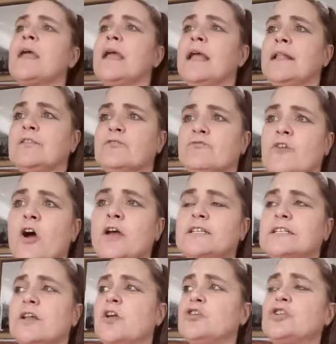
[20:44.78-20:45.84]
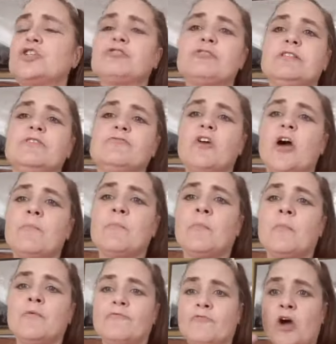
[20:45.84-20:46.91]
In the right, so long as you're in the right,
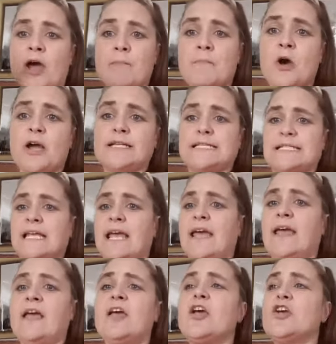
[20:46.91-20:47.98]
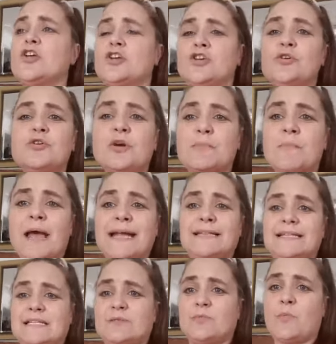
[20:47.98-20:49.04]
right mindset, you can make
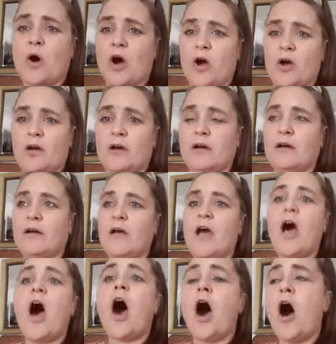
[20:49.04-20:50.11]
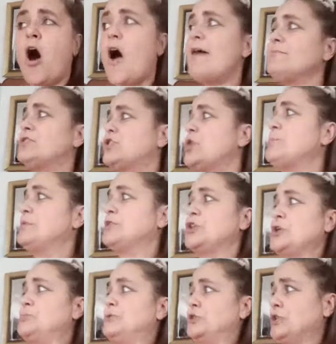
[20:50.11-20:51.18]
this work. I'm super,
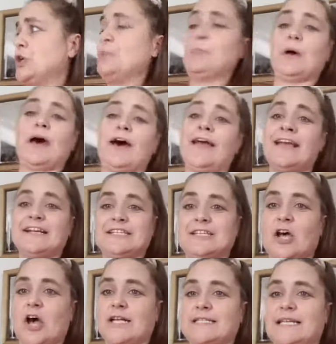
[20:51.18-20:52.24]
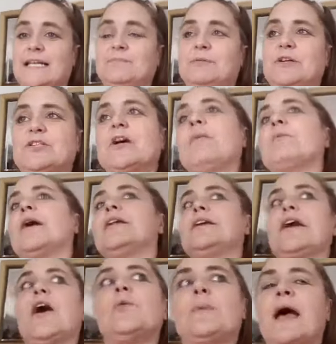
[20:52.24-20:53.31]
super, super excited because I'm going to
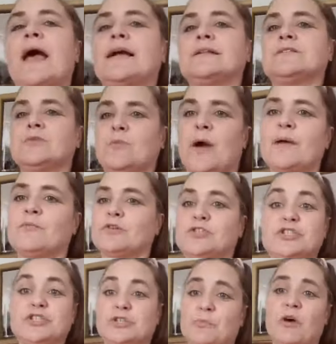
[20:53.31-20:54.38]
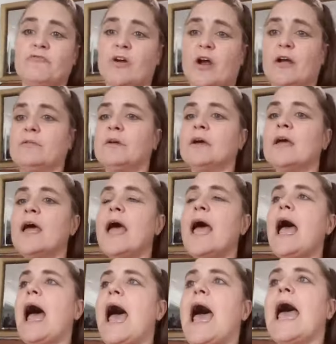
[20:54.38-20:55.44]
go back to Weight Watchers tomorrow,
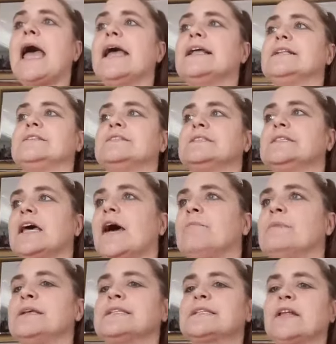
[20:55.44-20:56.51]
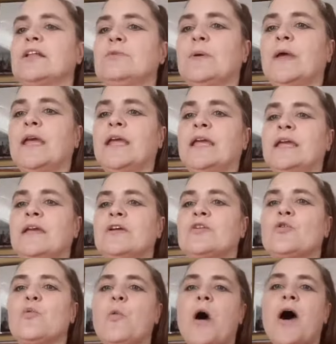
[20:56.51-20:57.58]
and um, it's going to be
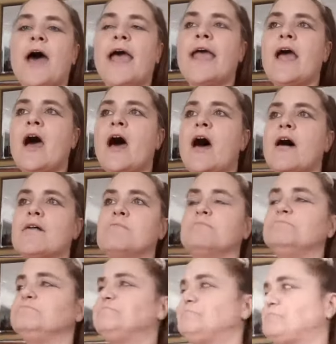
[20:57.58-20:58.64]
quite. Um,